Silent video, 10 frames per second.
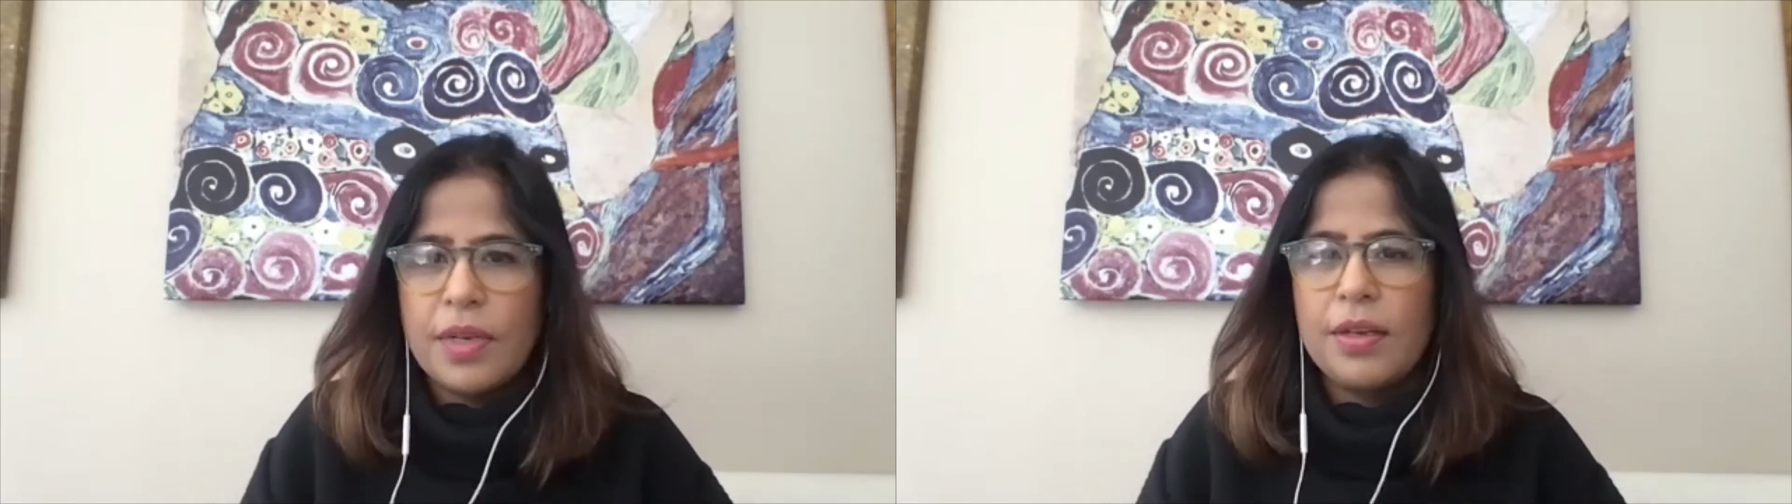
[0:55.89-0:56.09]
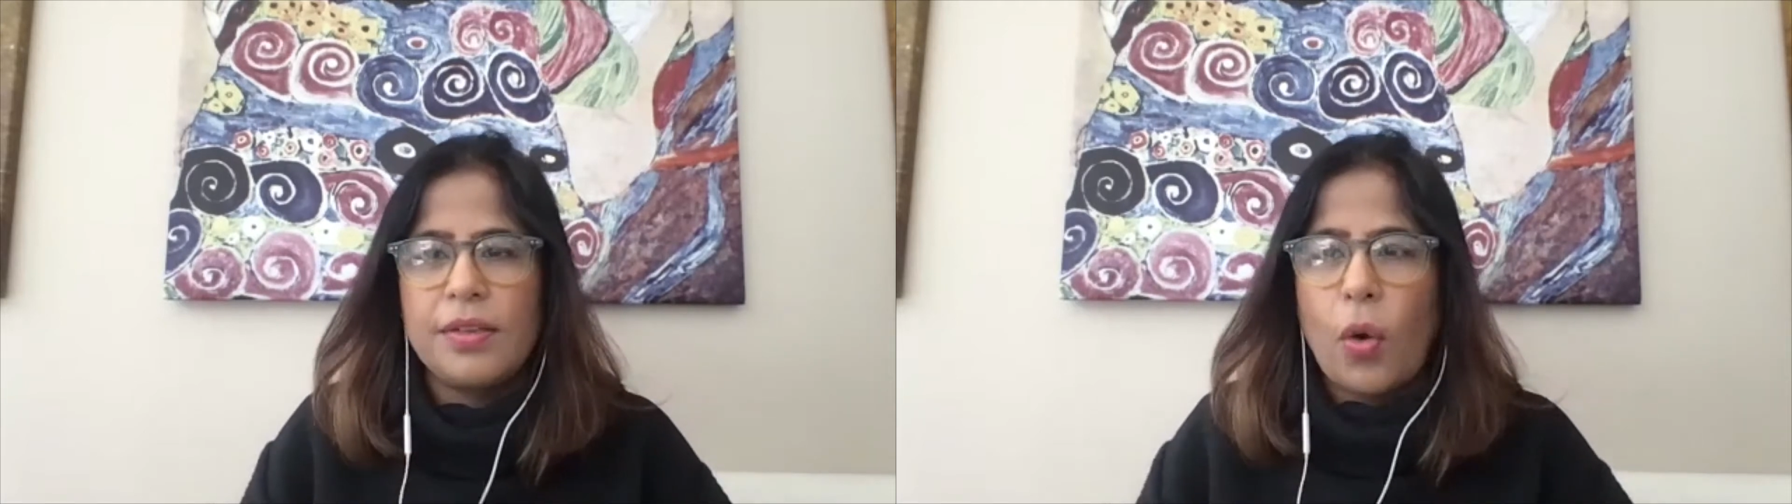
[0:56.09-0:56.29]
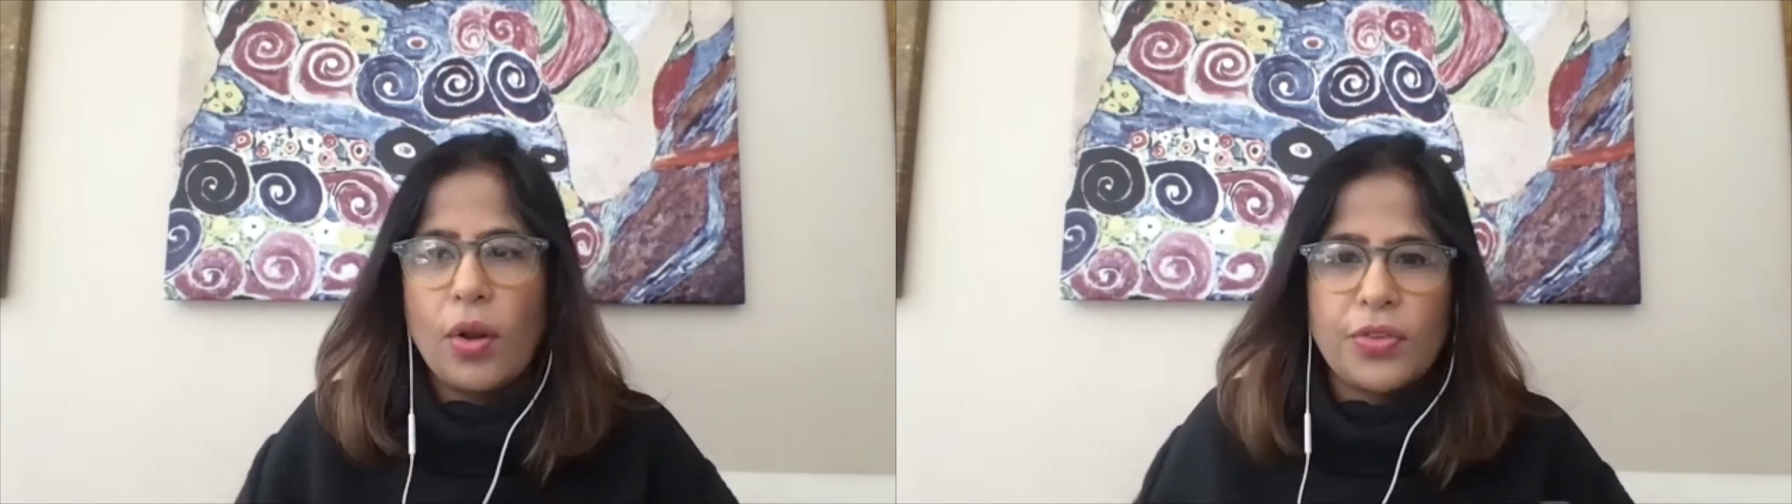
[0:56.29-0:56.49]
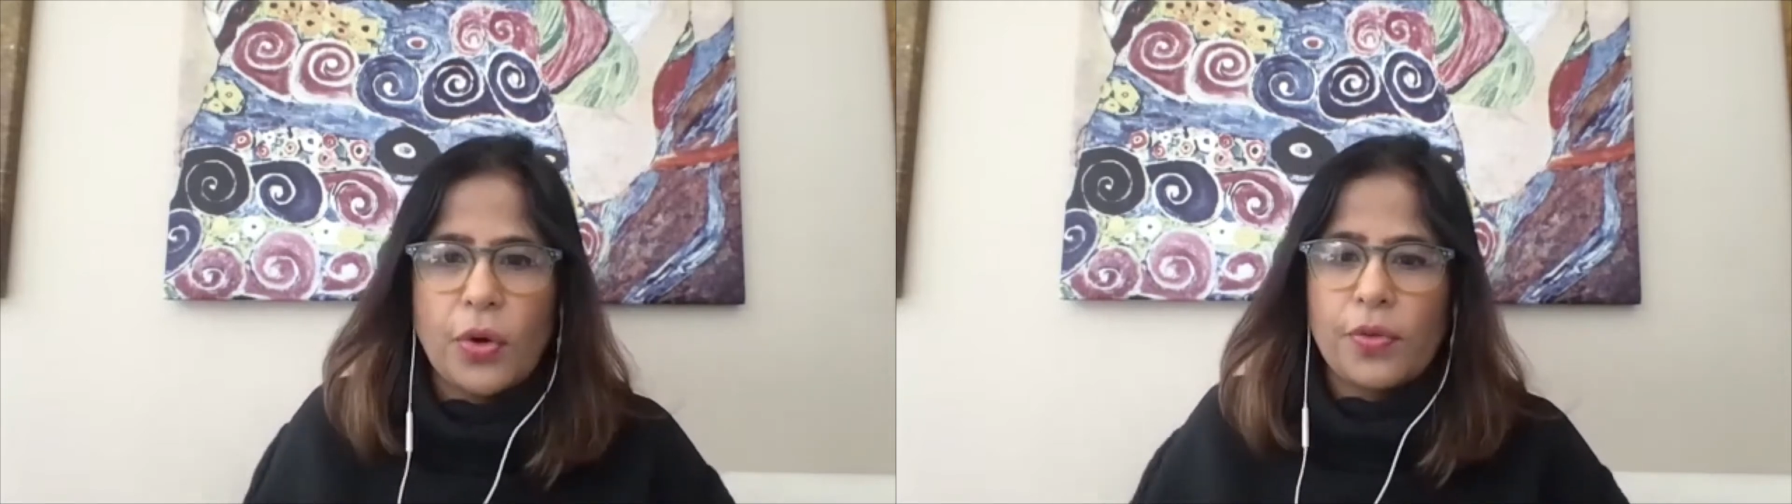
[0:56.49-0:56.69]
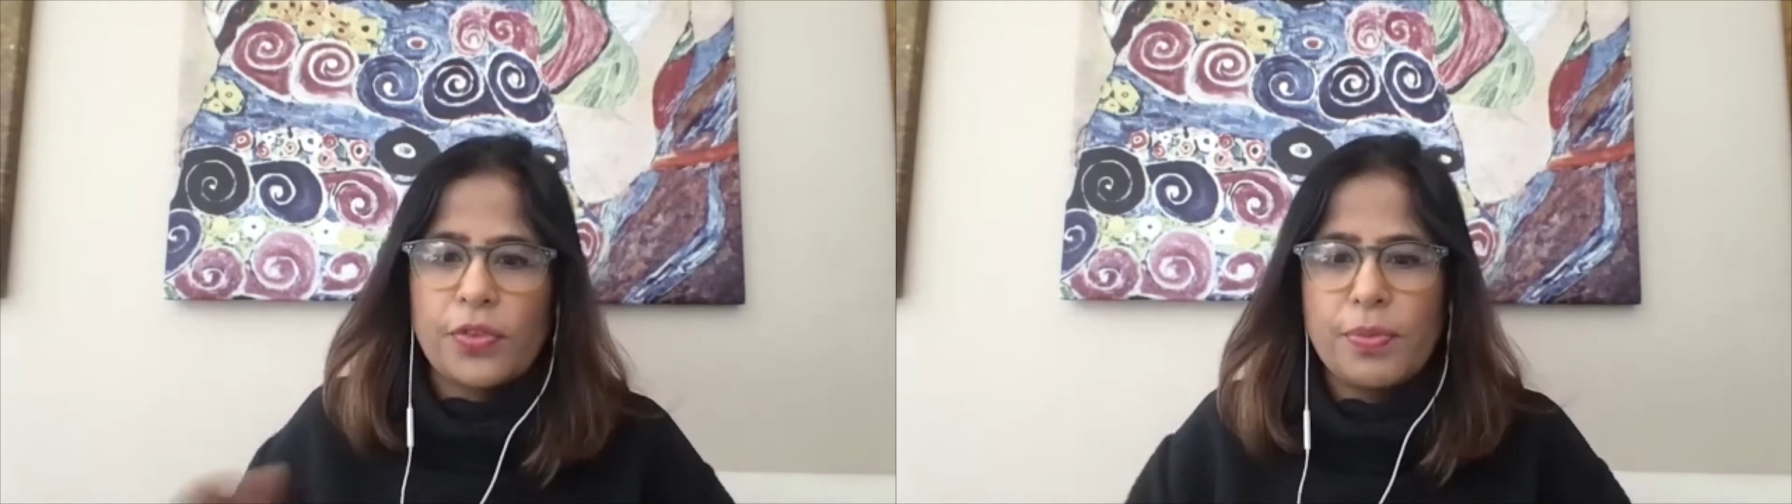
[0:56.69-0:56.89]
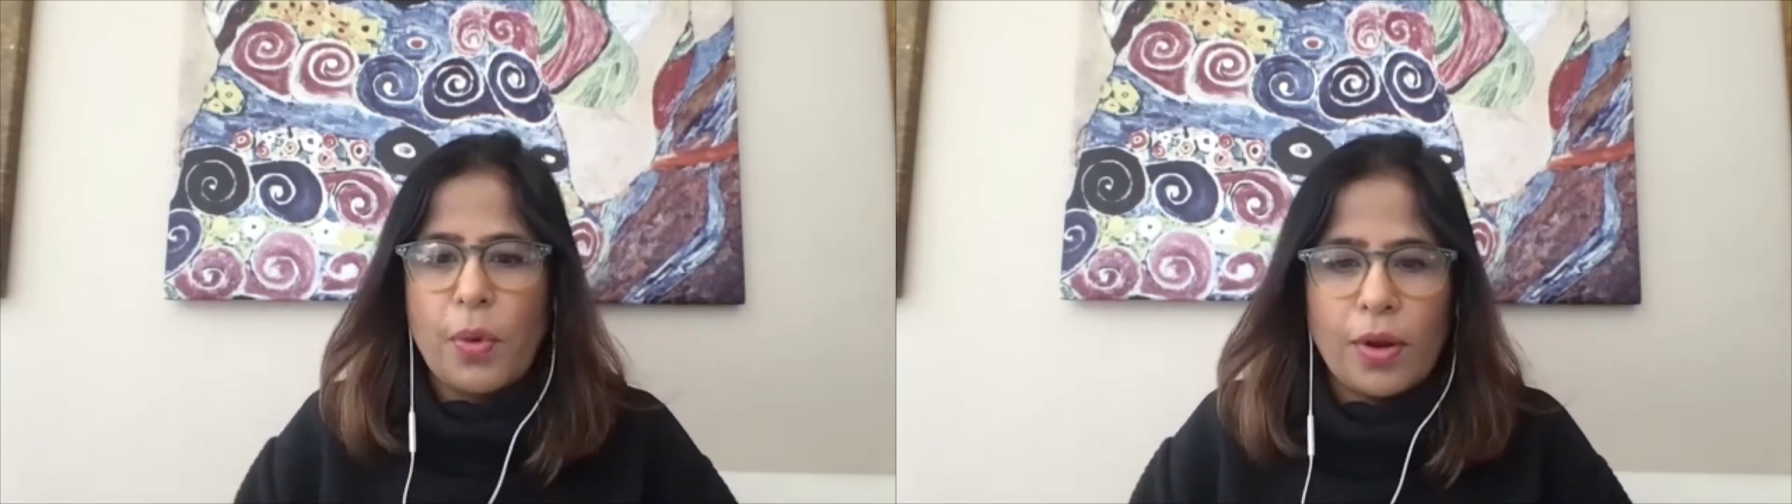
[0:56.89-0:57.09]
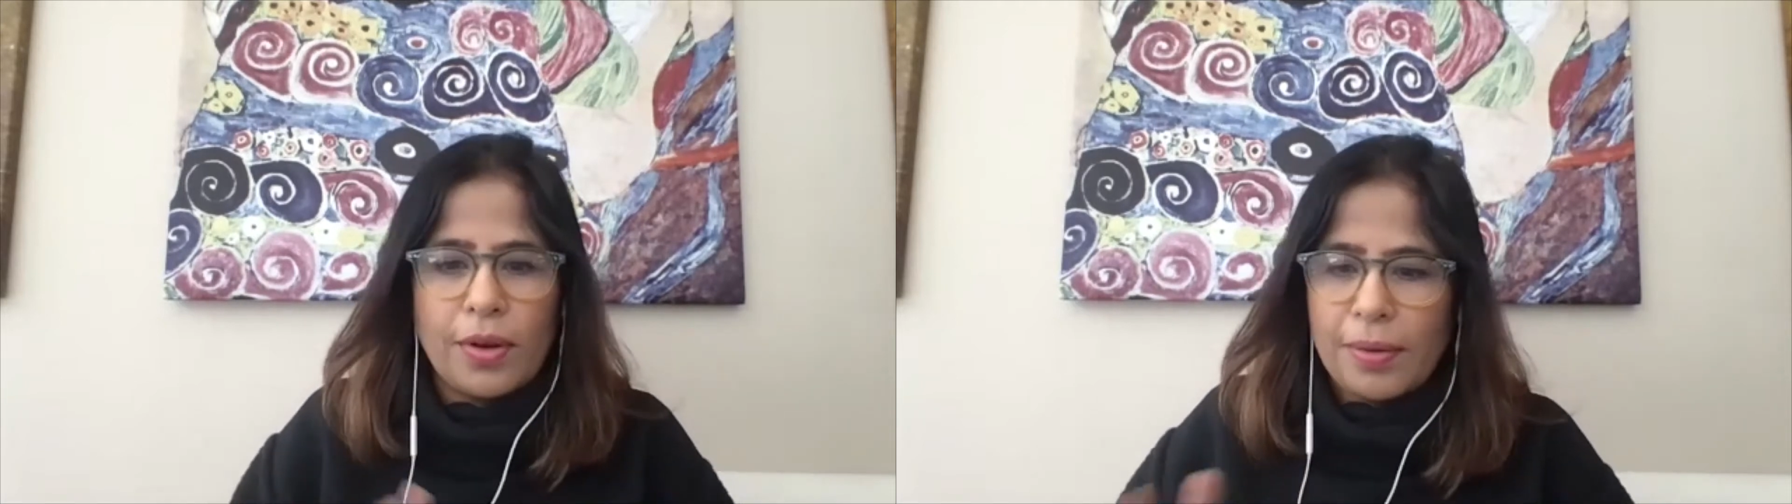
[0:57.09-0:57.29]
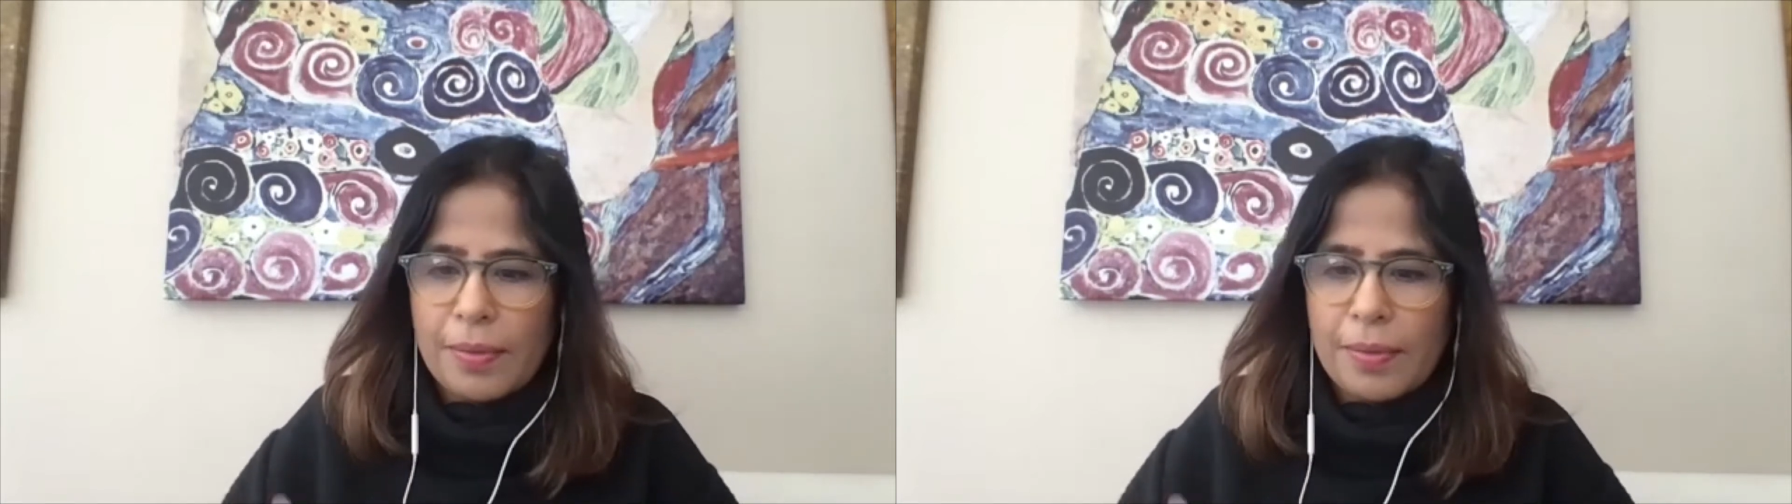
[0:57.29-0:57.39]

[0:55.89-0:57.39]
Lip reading: all sort of small,